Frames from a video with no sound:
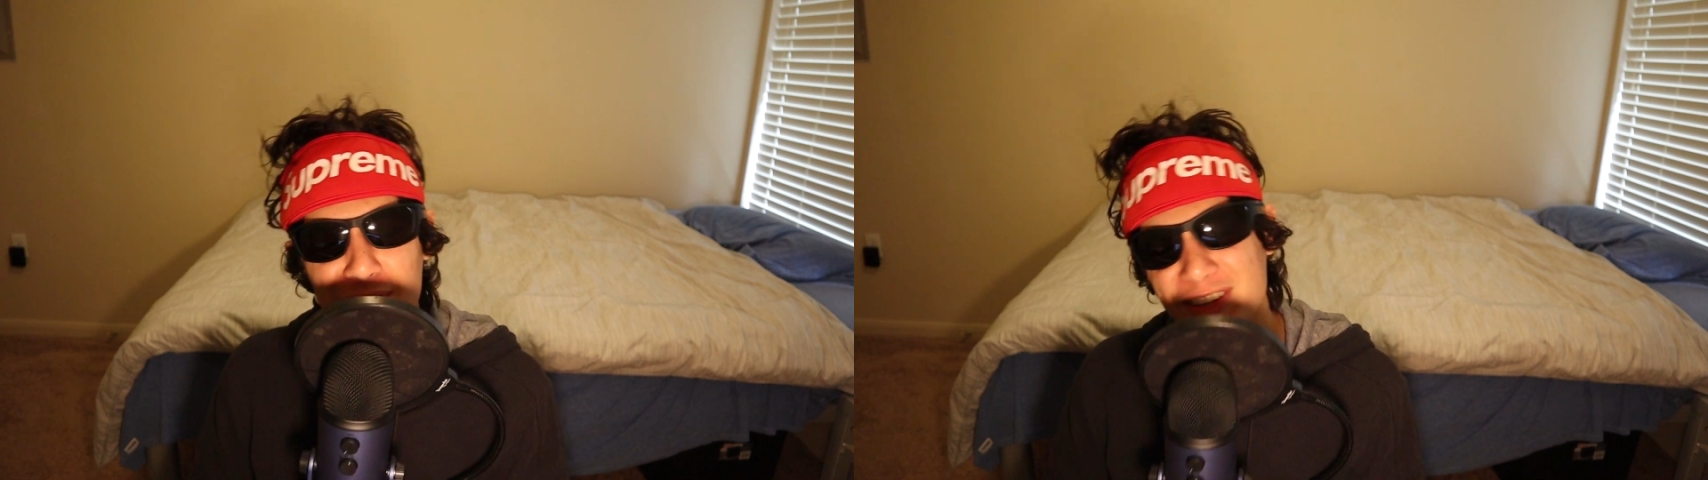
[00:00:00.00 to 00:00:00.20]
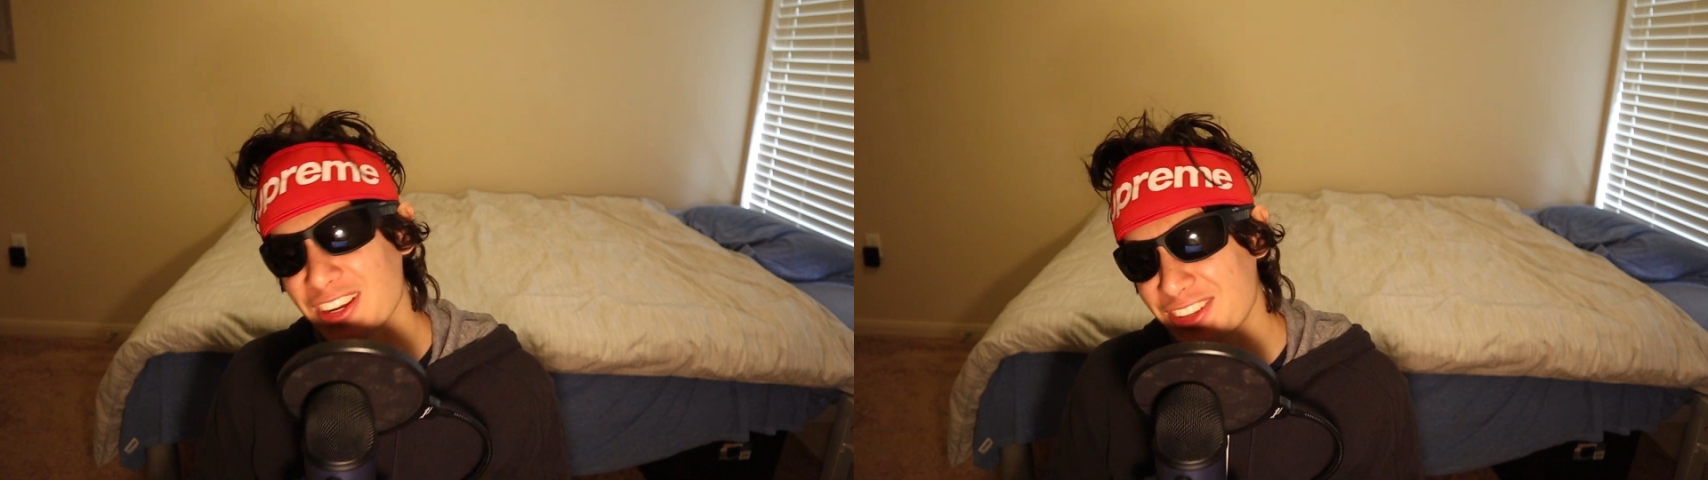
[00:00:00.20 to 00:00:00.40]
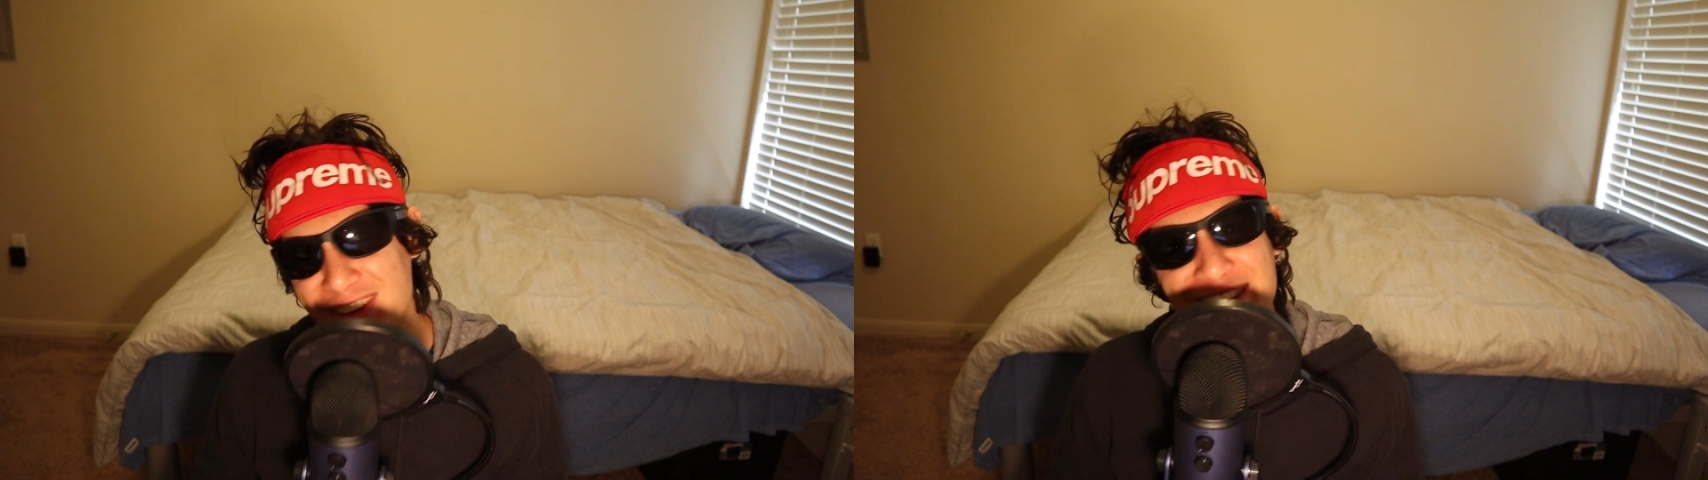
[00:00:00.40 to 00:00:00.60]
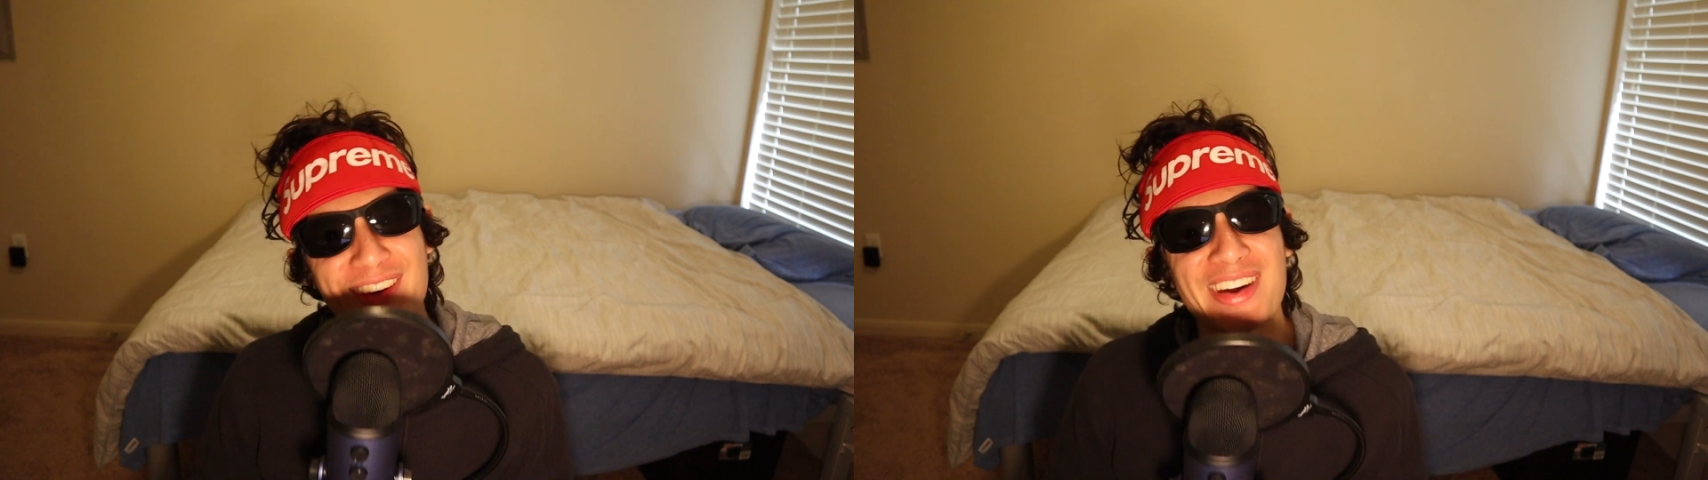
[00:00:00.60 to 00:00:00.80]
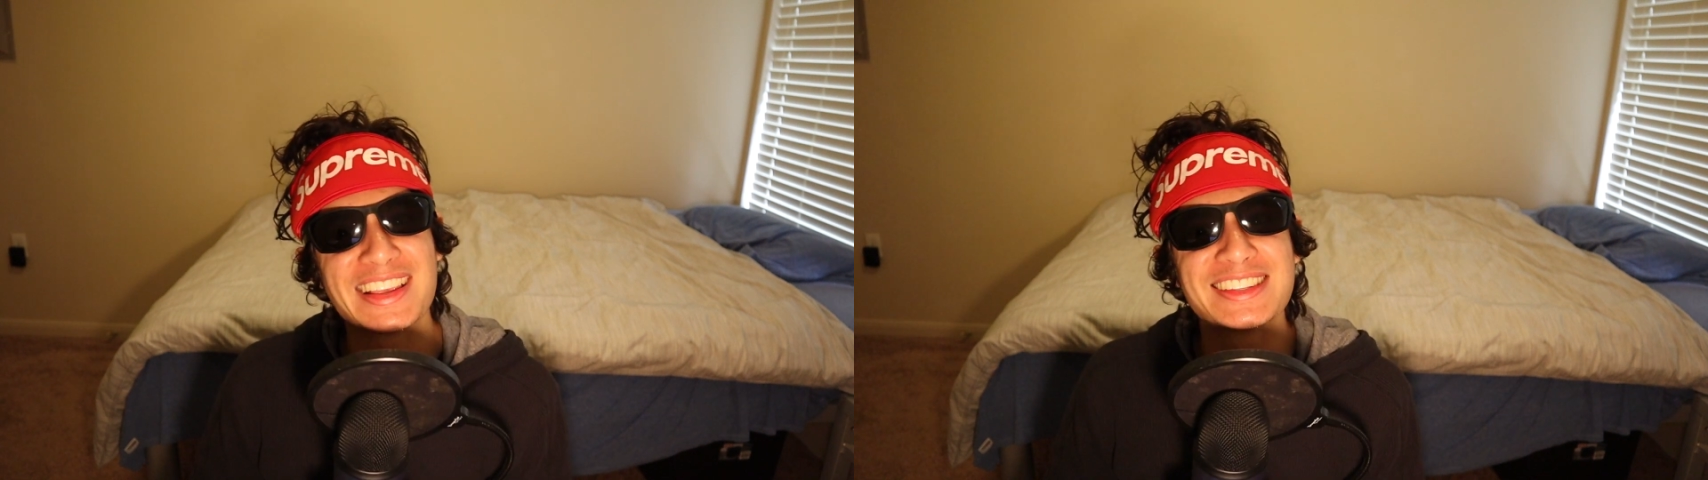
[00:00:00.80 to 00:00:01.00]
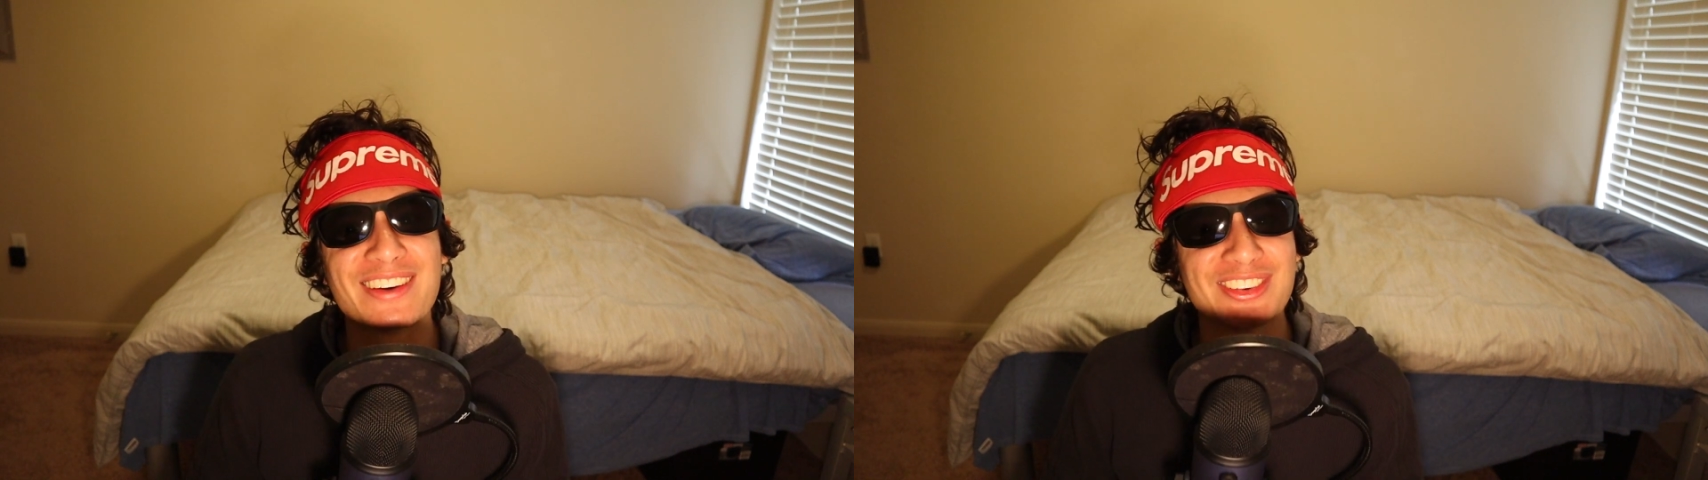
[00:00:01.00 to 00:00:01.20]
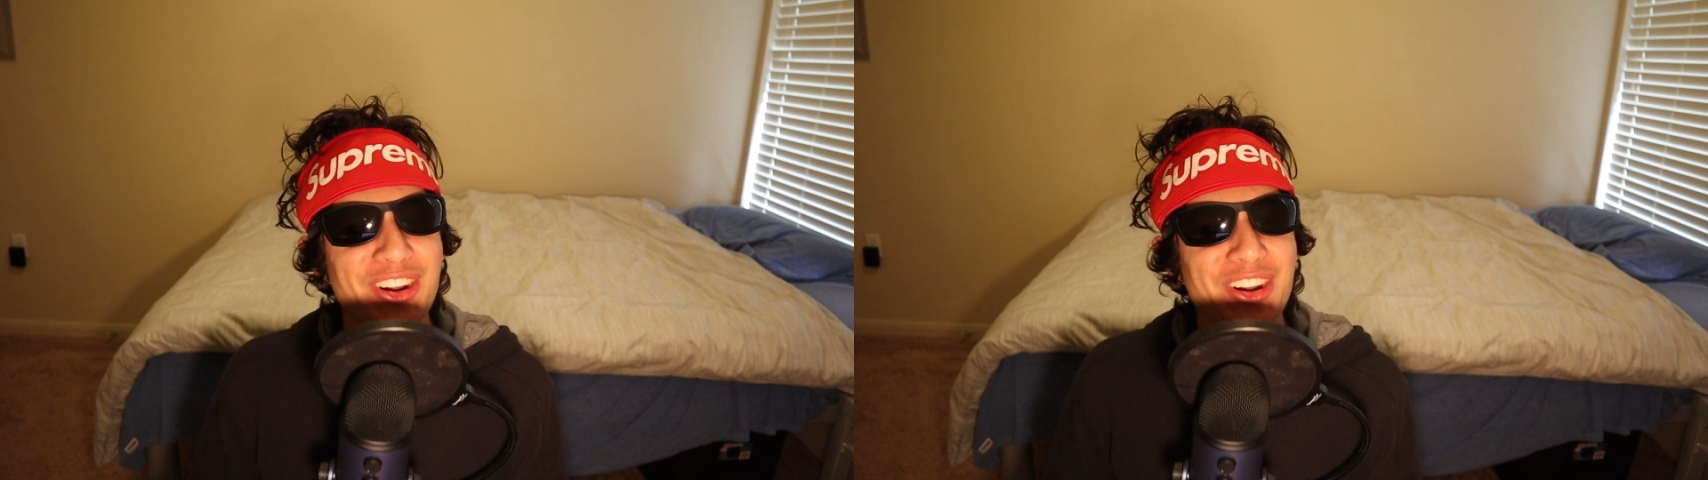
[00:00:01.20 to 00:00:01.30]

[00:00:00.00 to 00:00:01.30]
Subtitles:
Bro, shut your dumb ass up.